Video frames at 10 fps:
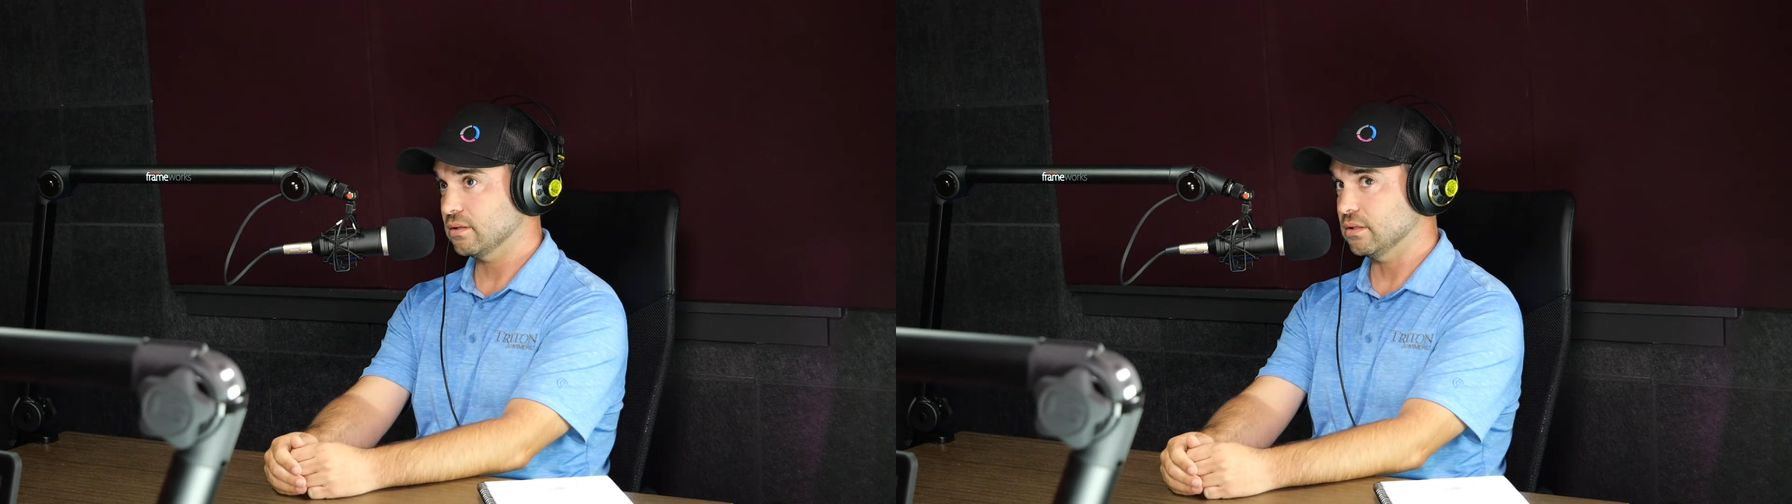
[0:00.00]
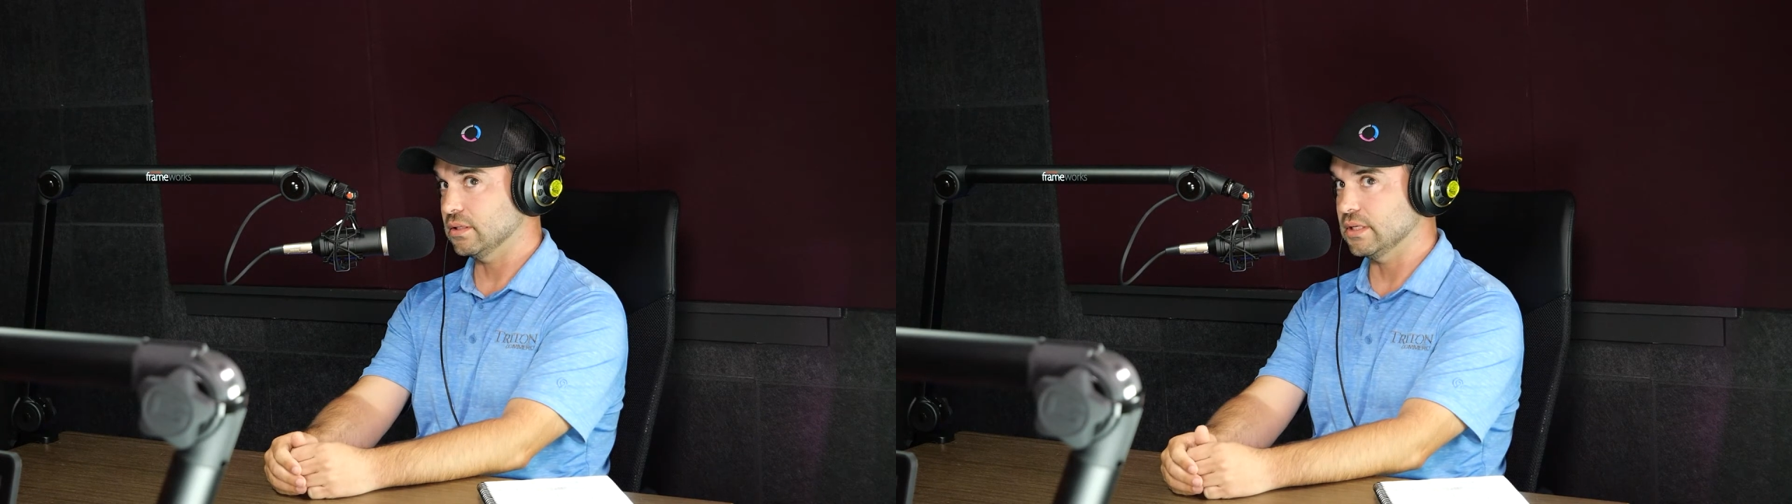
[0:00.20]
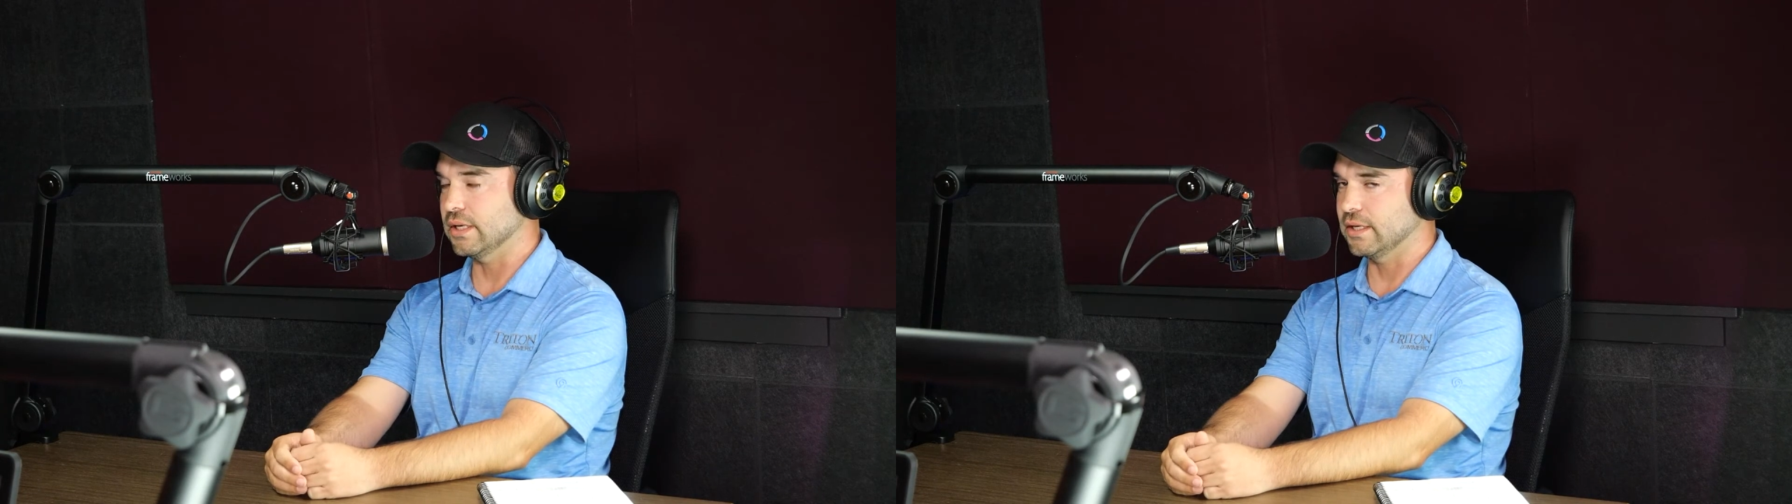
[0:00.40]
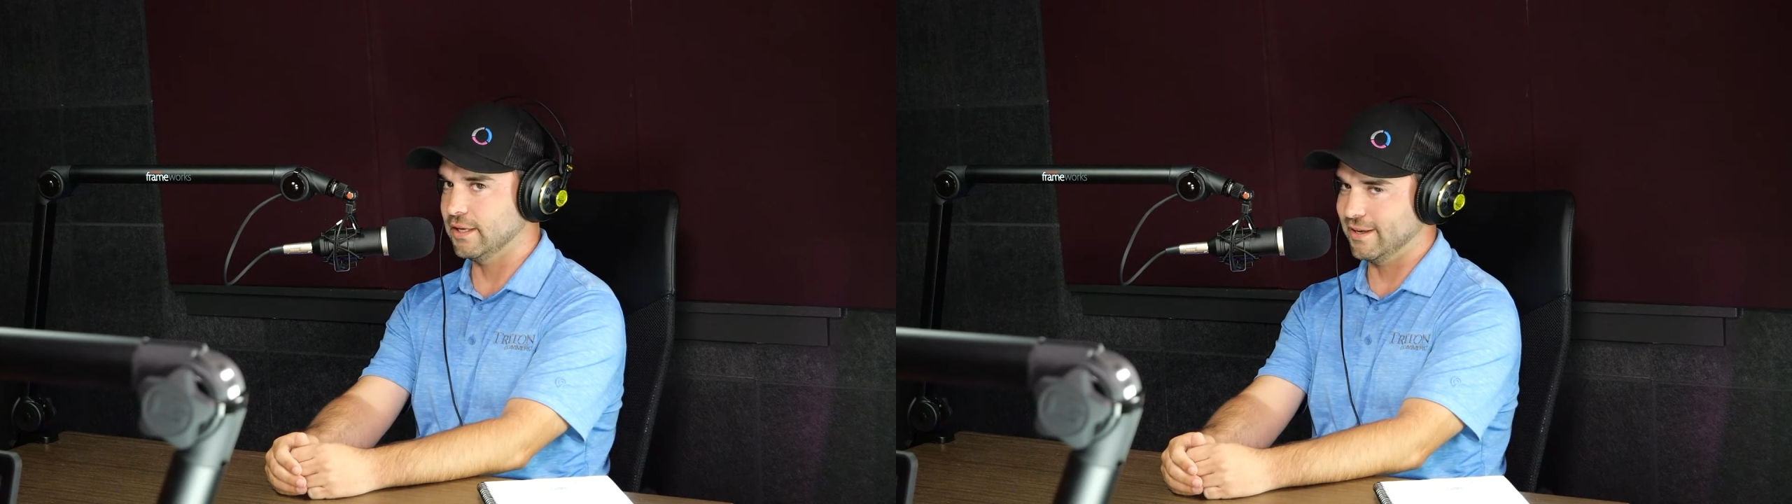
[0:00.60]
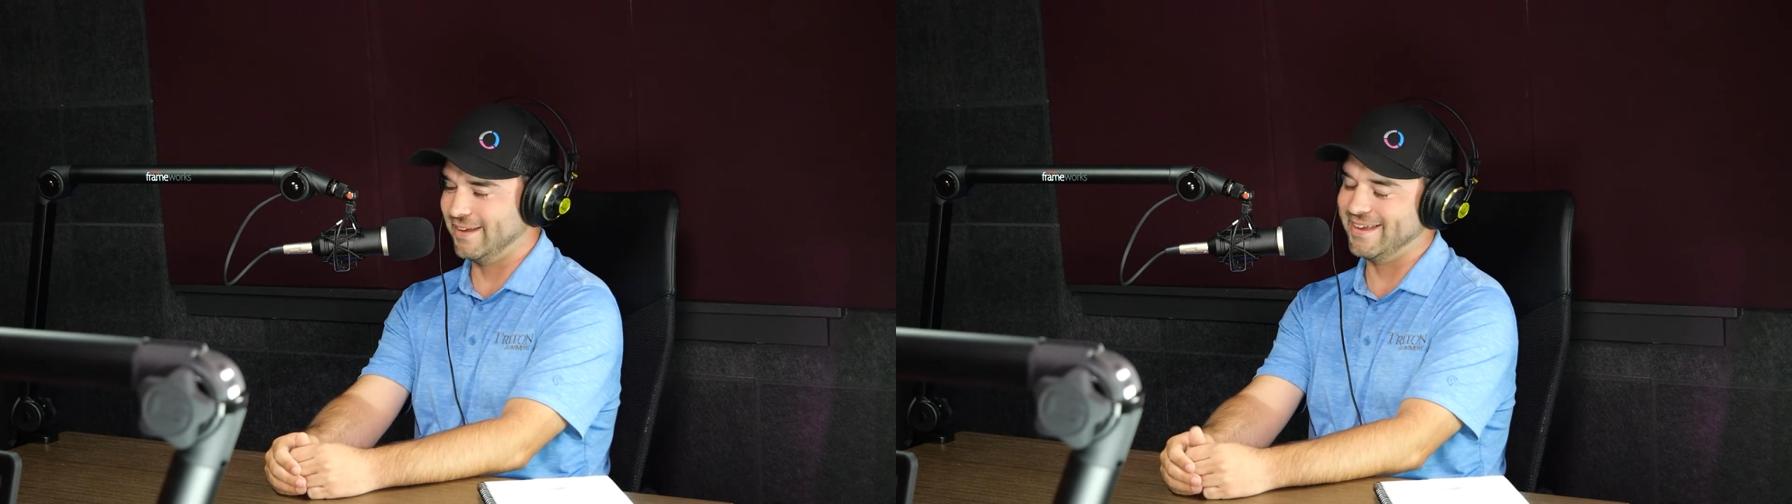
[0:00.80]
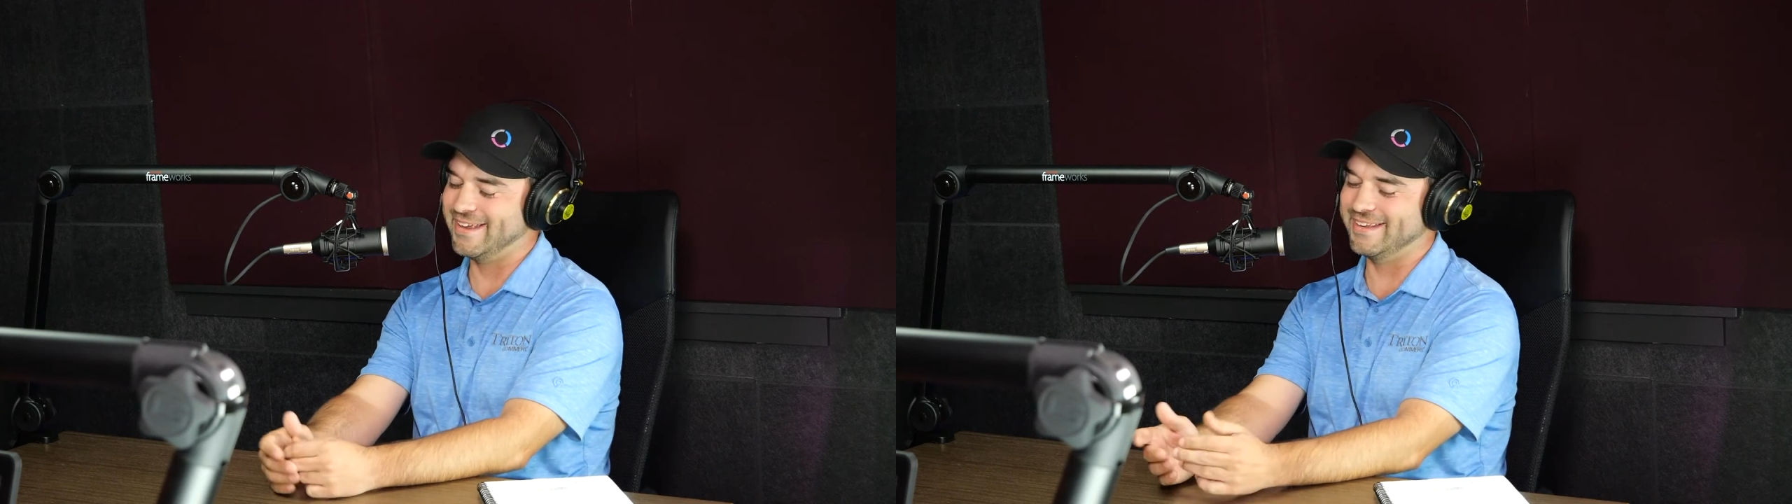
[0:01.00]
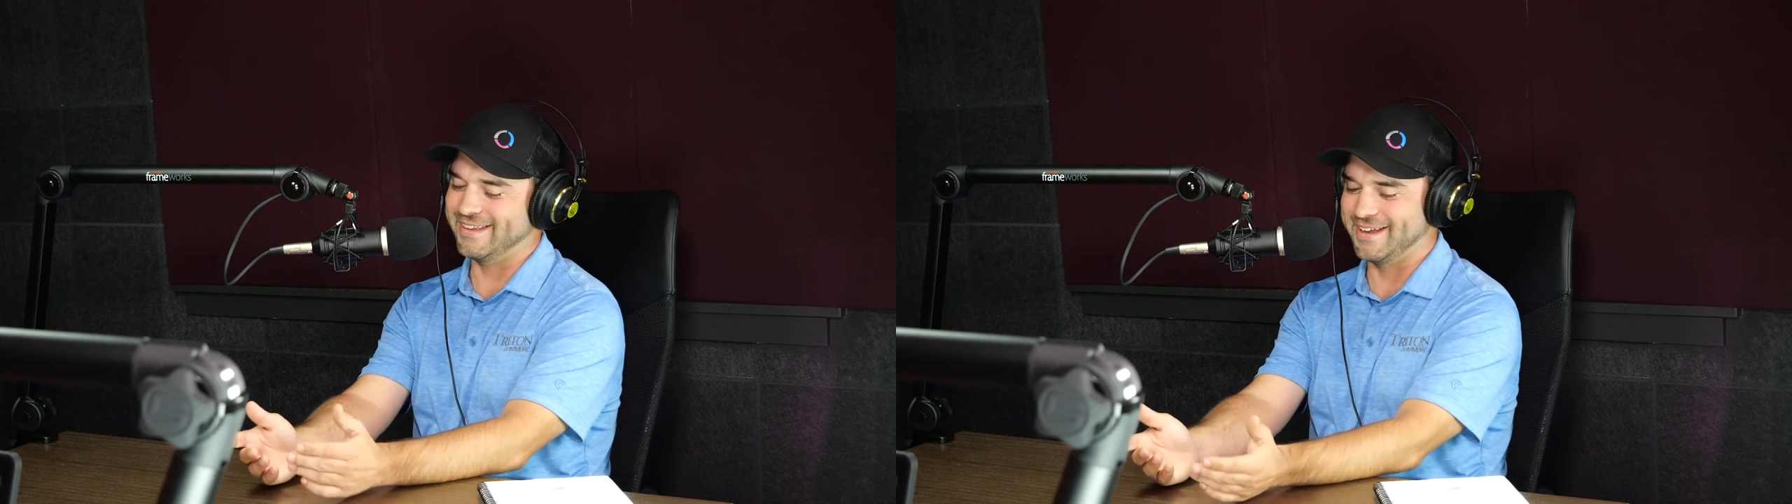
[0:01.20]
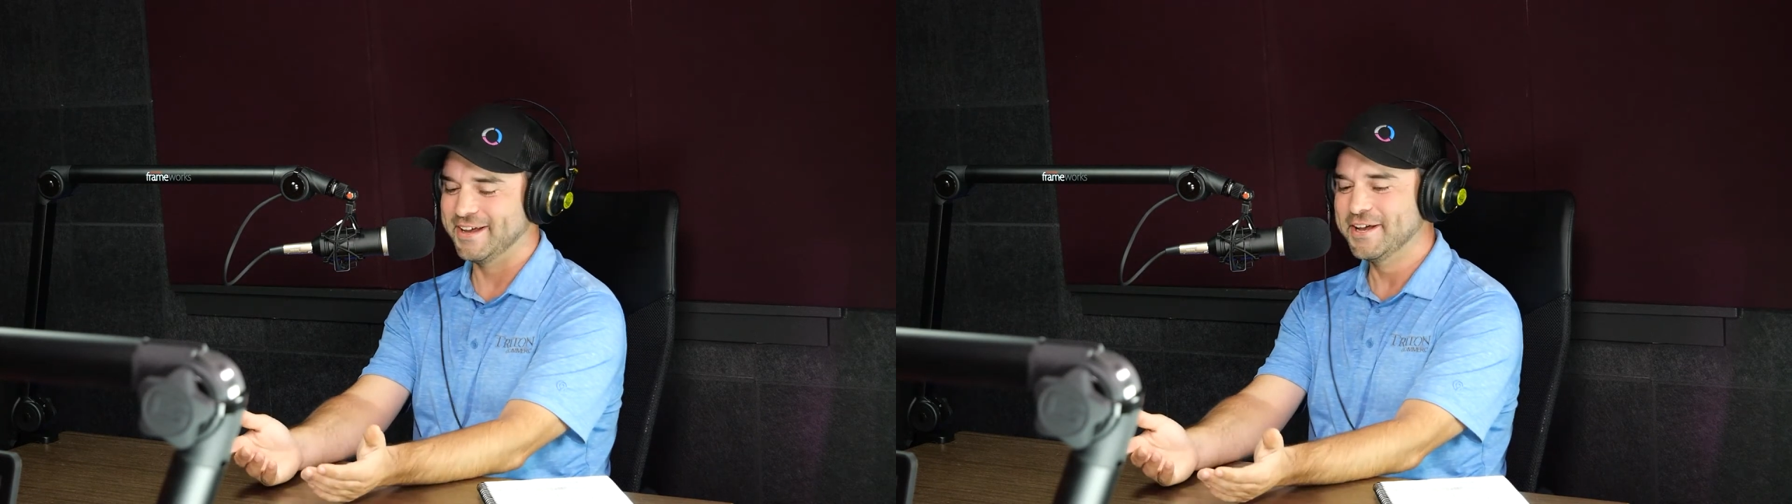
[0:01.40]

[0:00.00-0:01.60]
Yeah, yeah.